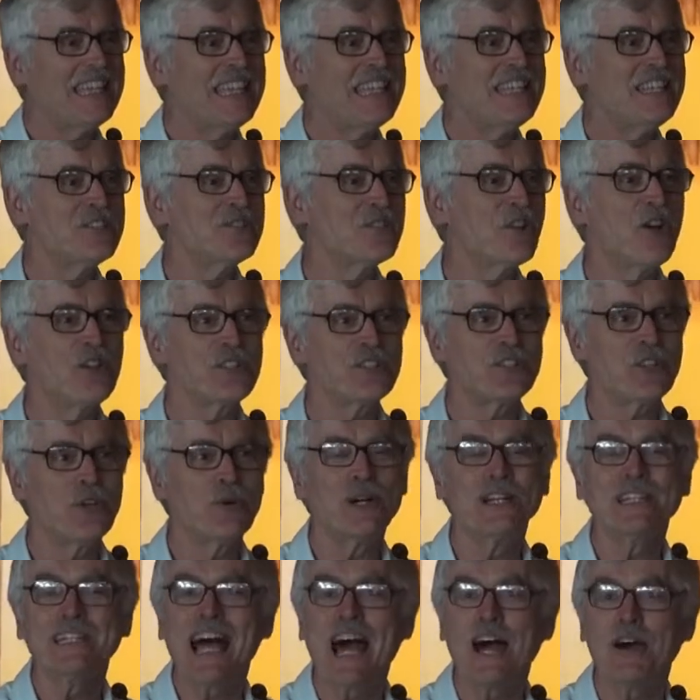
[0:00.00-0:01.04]
he's
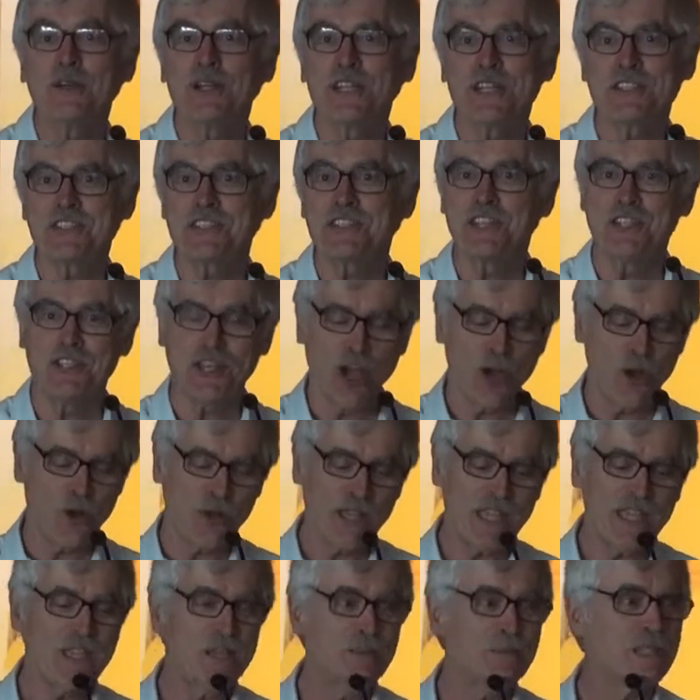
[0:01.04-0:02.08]
also allowed us to
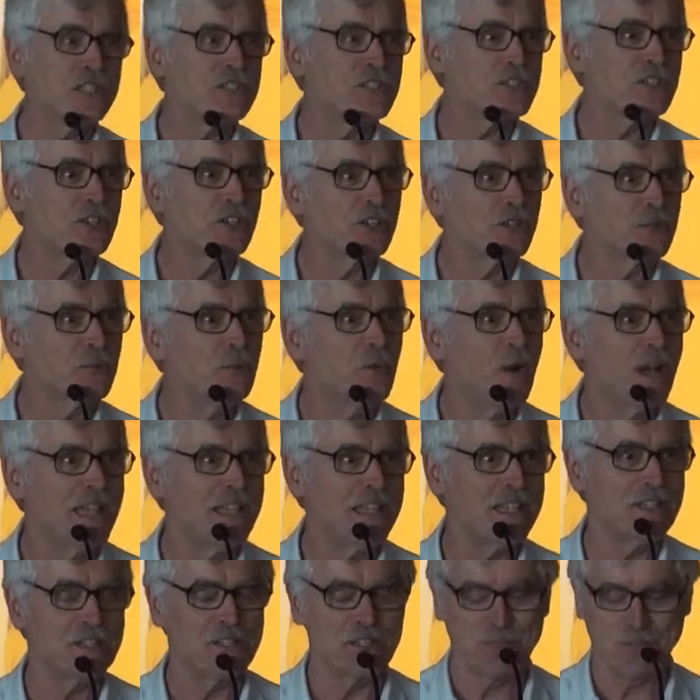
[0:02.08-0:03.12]
know him in certain
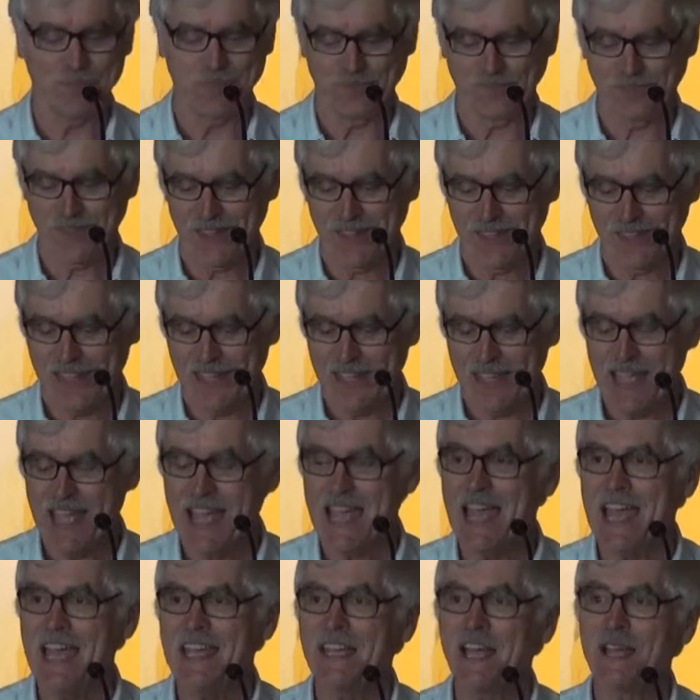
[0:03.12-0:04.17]
ways.
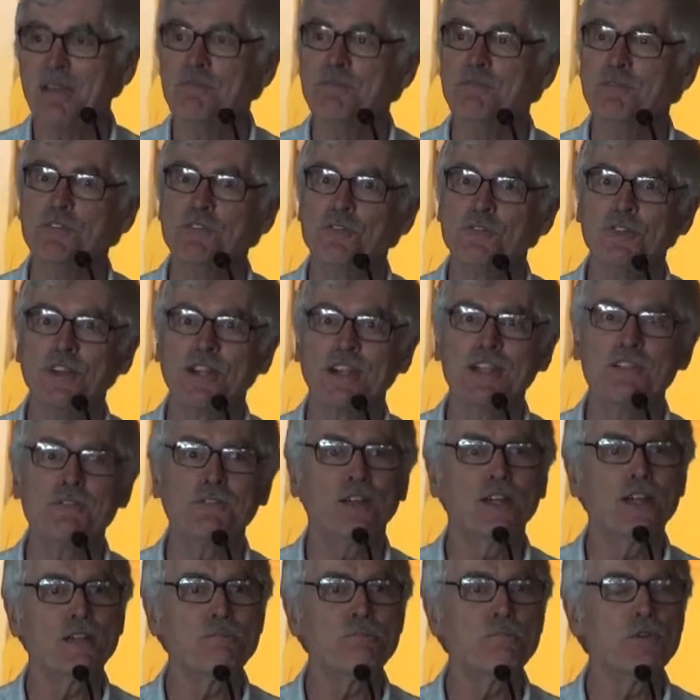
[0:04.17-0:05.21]
And I'm very,
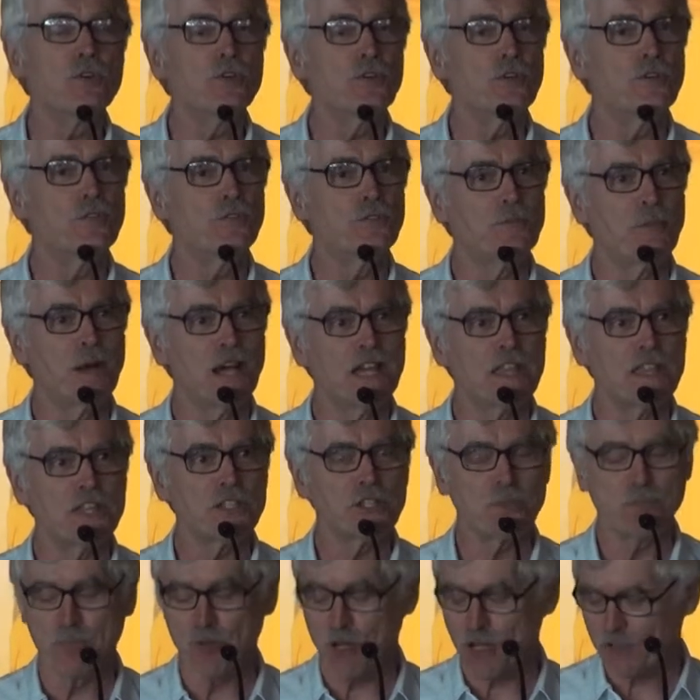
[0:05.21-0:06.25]
very moved by
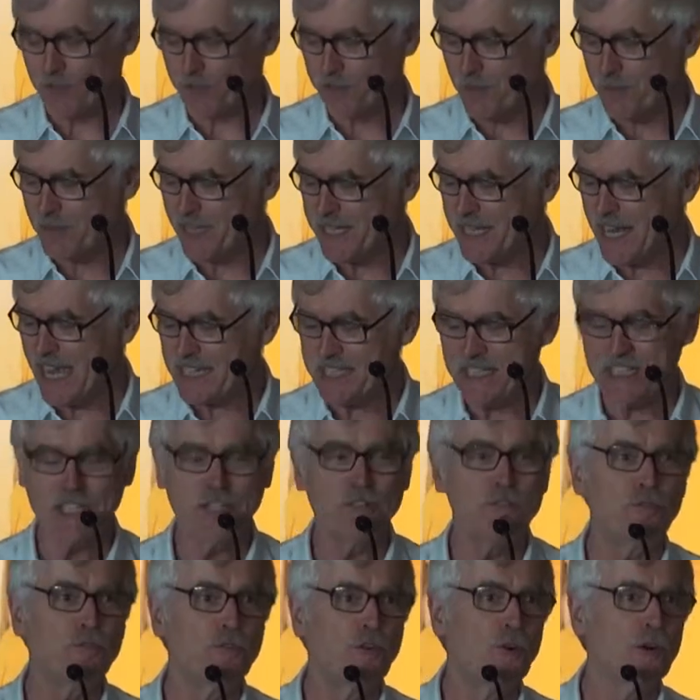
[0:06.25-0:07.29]
this book from the
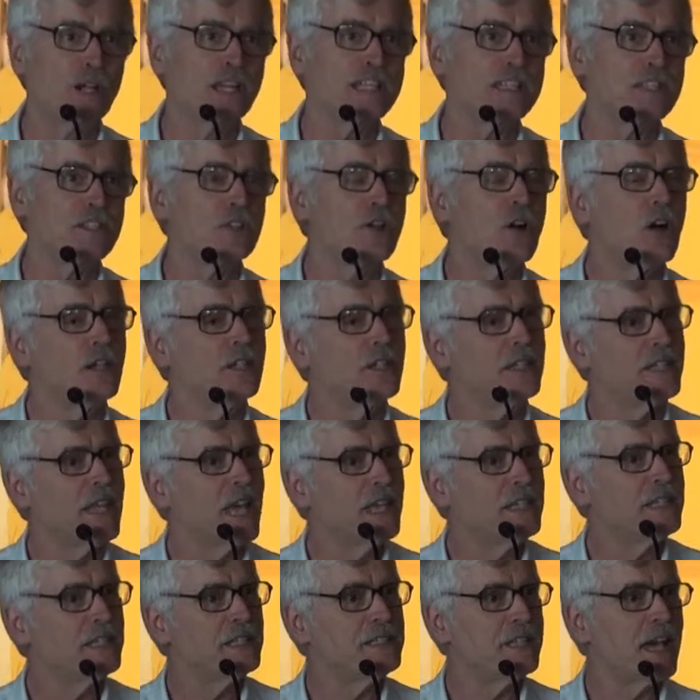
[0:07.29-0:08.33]
1940s called
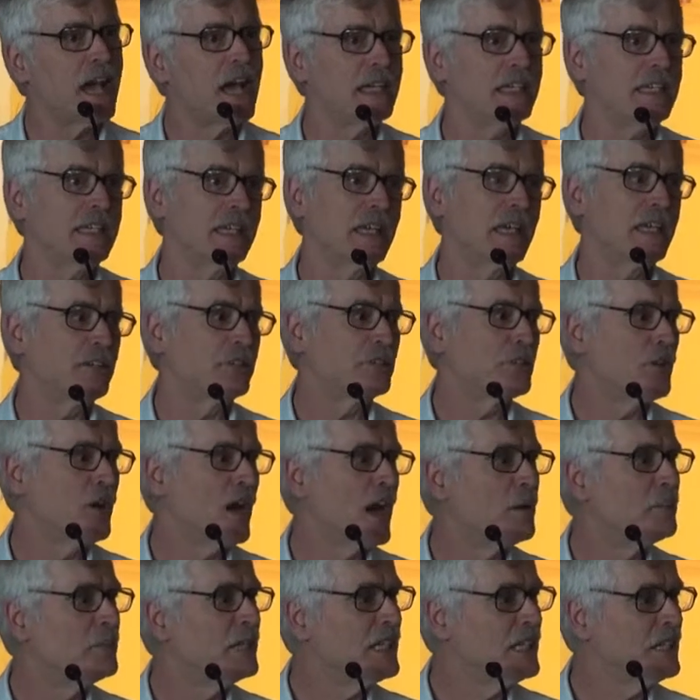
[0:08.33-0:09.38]
Anandadayi. I don't know
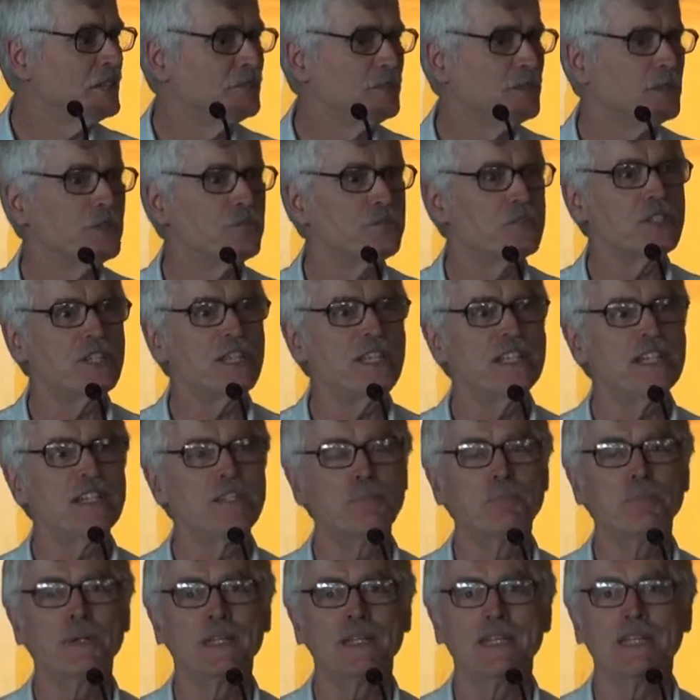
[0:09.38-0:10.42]
how many of you have seen
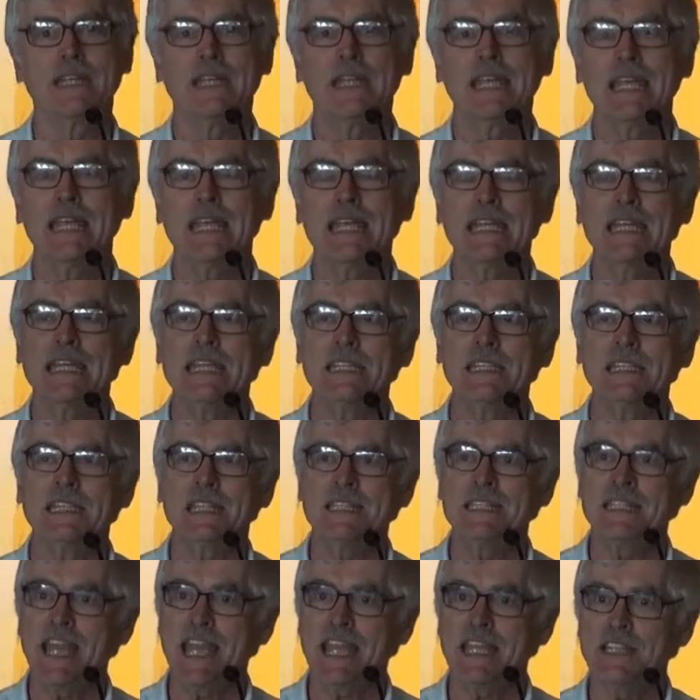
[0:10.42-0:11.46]
it, but it
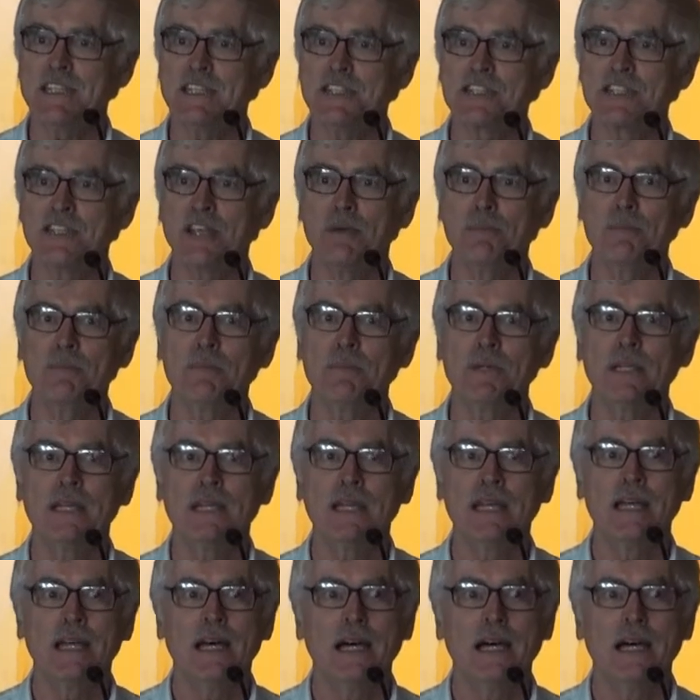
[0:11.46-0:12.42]
contains some